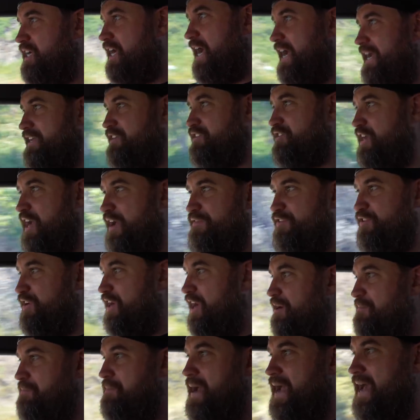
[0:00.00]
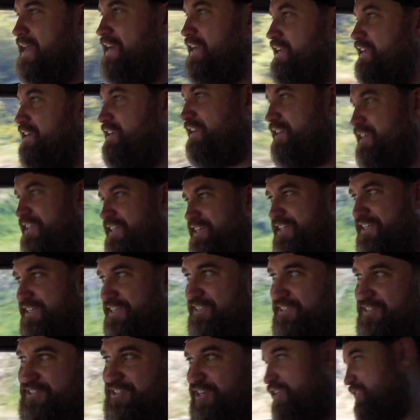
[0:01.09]
I can drive it around matted,
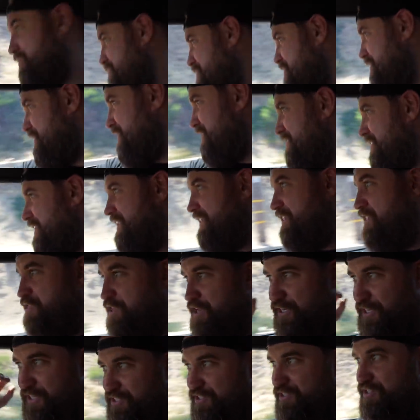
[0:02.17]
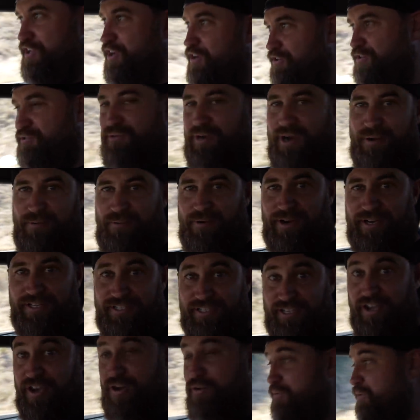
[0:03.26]
turn the wheel, and the thing just goes where I want it
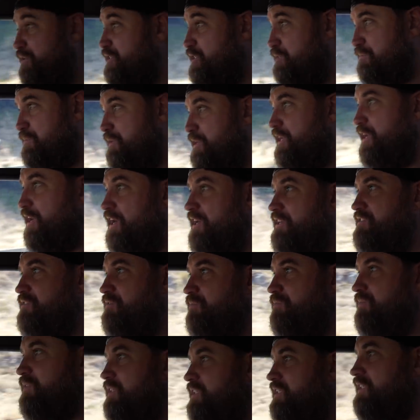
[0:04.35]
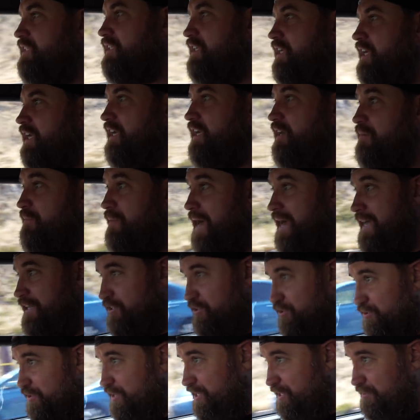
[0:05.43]
to go, which is pretty awesome. I
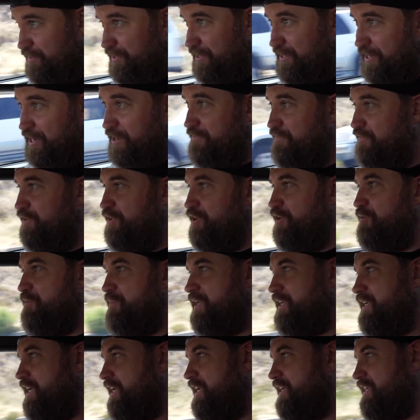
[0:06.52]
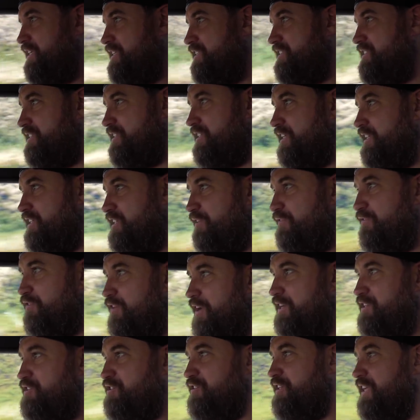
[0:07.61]
do need to be careful though, because the
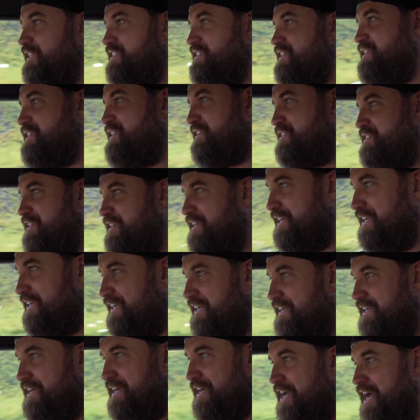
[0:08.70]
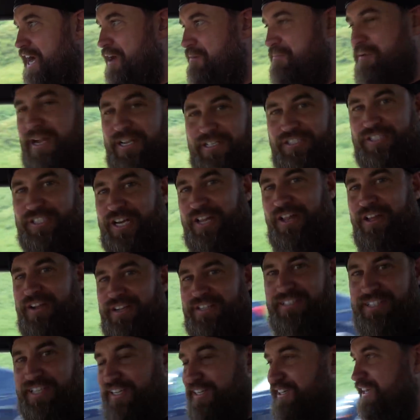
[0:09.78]
differential that's in this thing, I'm not sure how long
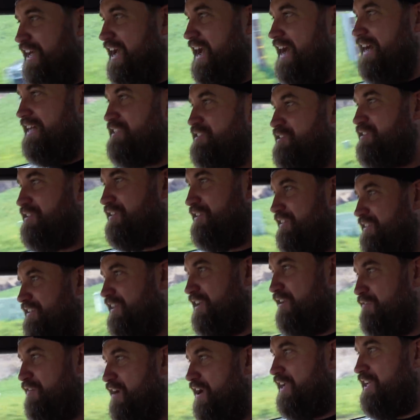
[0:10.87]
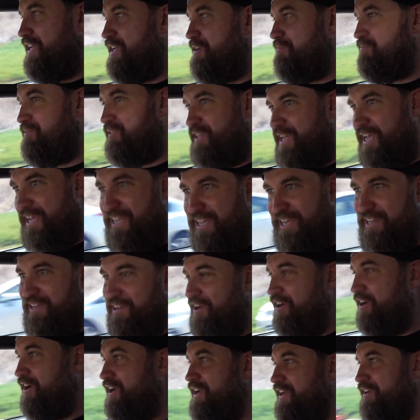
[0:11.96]
it's gonna last if I keep taking
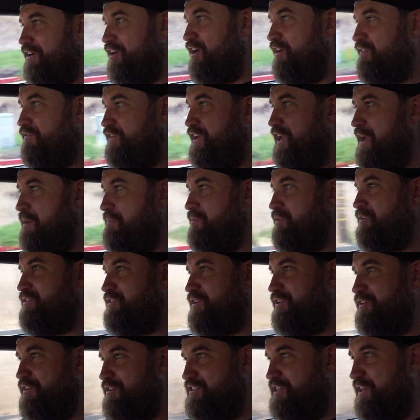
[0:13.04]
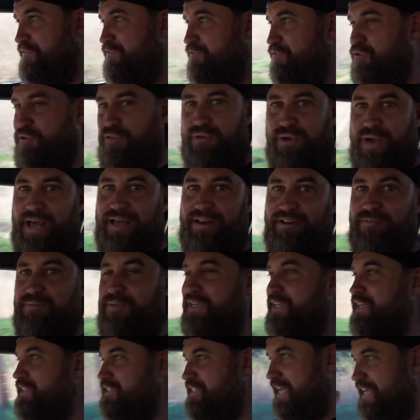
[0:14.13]
like off-camber turns at full throttle,
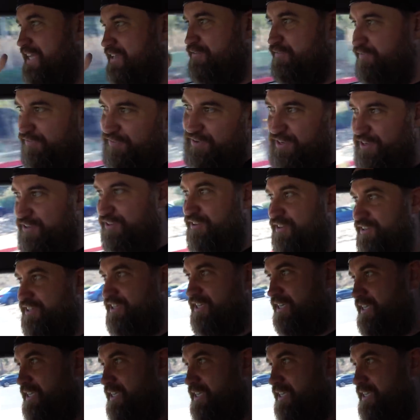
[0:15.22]
because I can feel